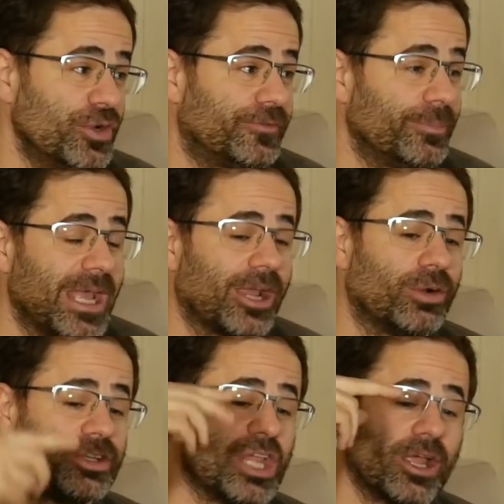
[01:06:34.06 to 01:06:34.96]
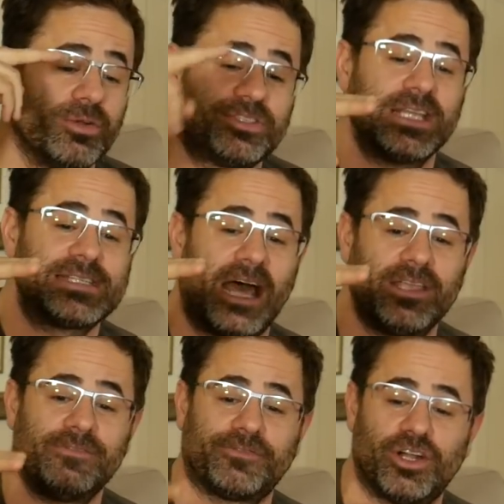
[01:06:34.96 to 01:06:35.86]
two for me. I go, I go
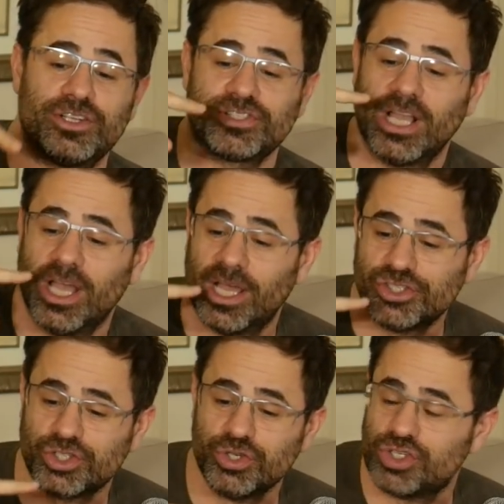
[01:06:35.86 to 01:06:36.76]
Italian first. Then